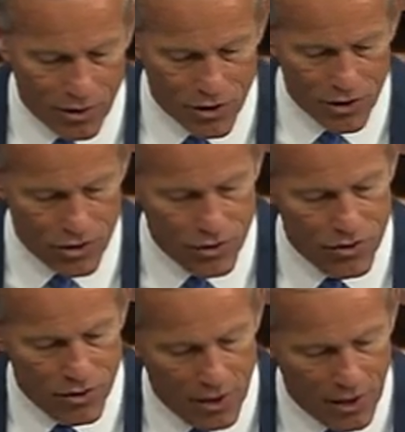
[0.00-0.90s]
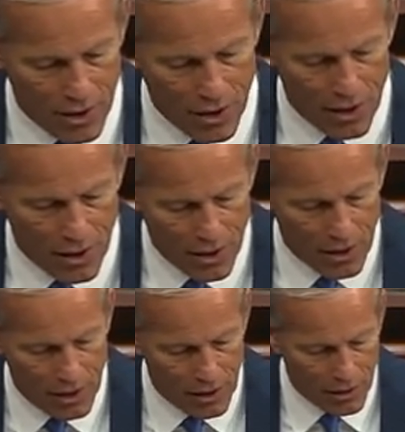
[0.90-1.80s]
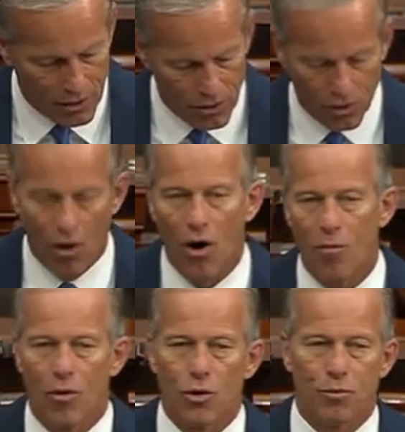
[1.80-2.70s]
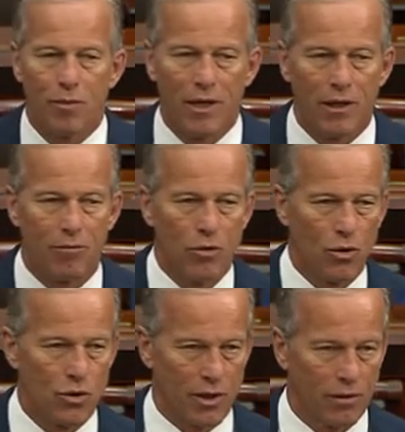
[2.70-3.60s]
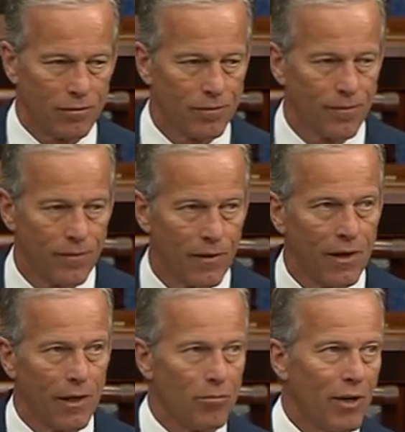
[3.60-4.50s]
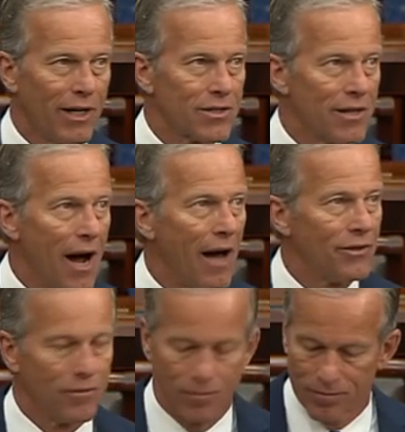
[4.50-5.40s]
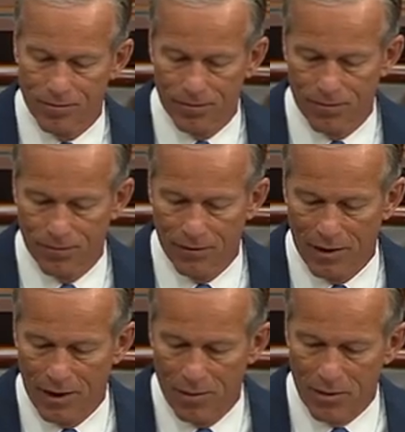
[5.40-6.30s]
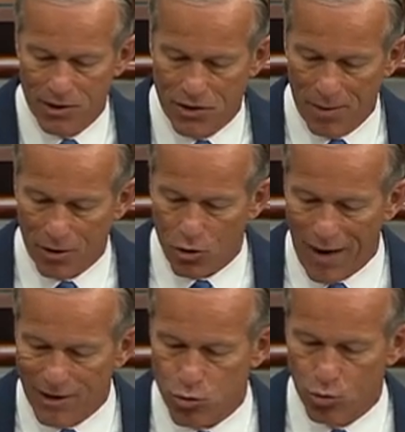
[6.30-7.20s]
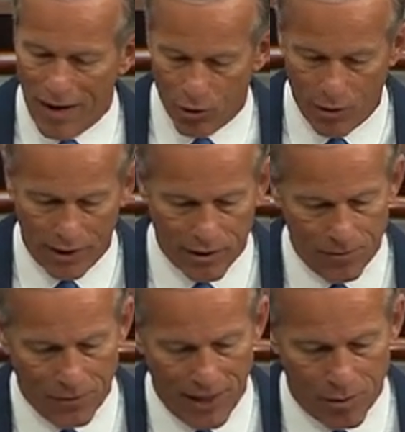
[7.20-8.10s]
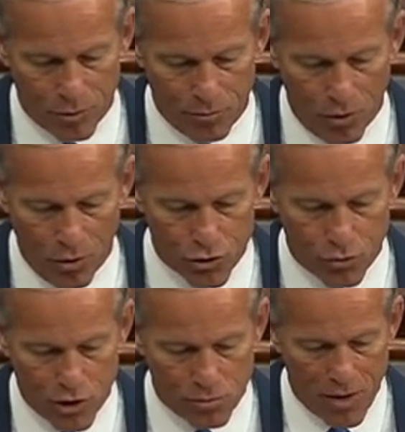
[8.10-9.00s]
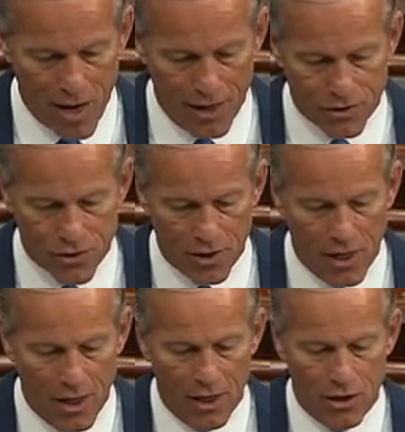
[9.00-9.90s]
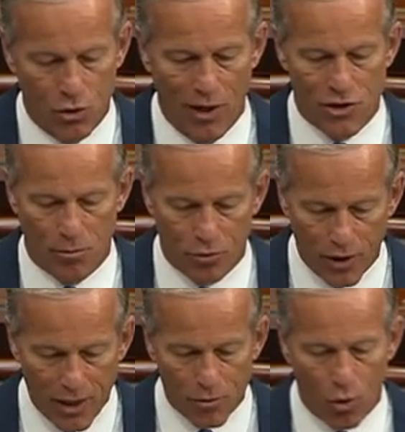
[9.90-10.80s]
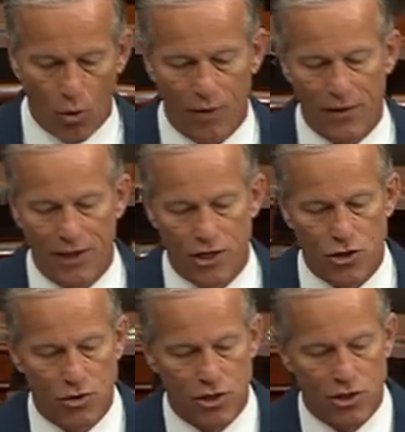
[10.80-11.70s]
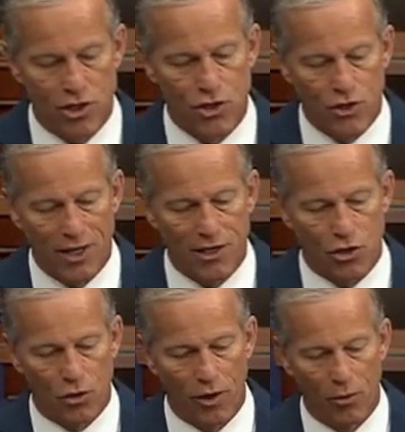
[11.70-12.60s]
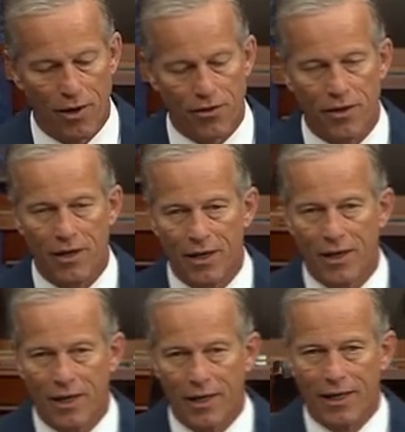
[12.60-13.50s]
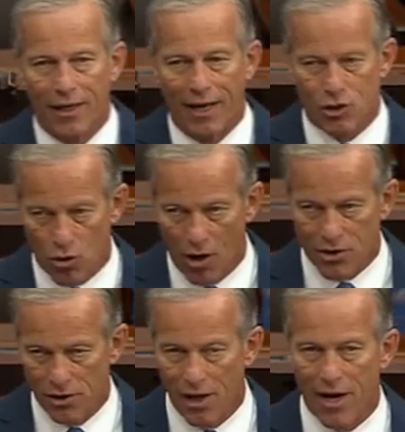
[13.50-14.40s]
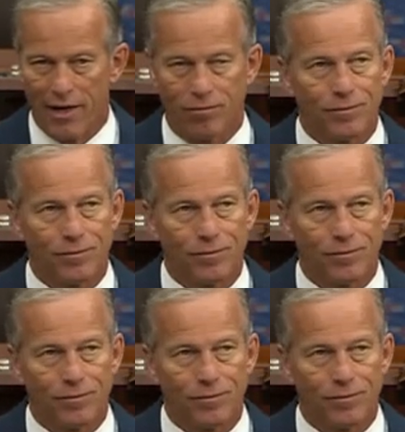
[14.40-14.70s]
decisions could almost be amusing, but it's not. Because Democrats' rhetoric and proposed response to a Supreme Court that issues decisions they disagree with has crossed a line.